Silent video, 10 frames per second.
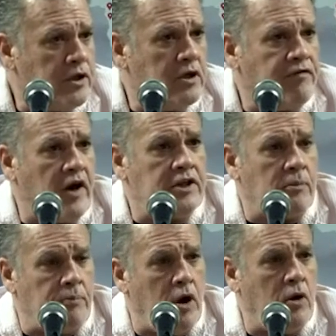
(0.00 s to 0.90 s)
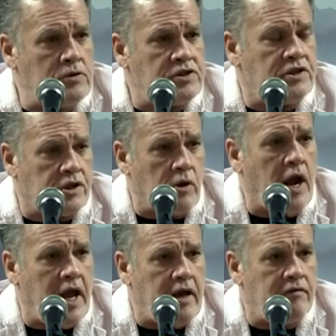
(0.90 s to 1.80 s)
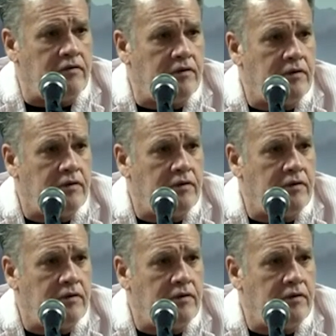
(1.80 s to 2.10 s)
you're going to find their bones in the grave.